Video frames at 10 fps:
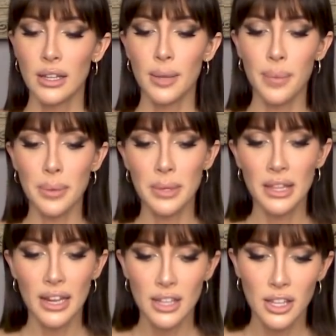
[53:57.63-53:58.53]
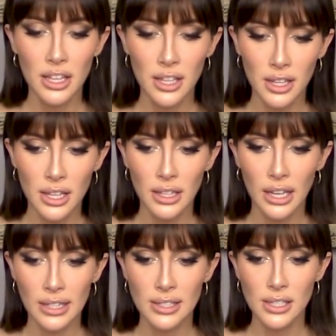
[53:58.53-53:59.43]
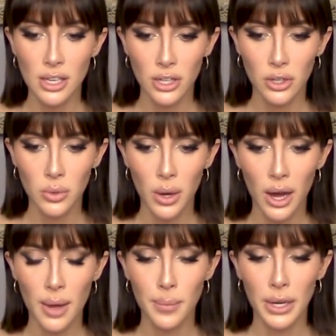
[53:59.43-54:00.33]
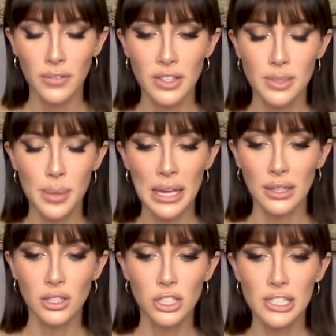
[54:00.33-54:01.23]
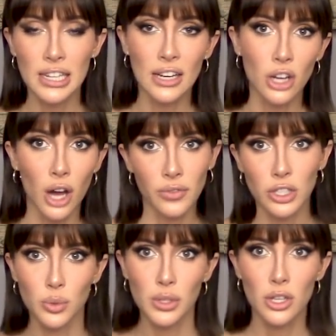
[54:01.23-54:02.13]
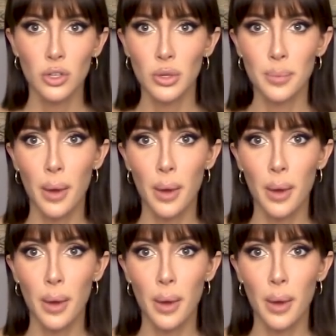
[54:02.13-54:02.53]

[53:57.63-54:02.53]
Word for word: that might mean that he he likes you. Um, and if he's being a little standoffish with you, it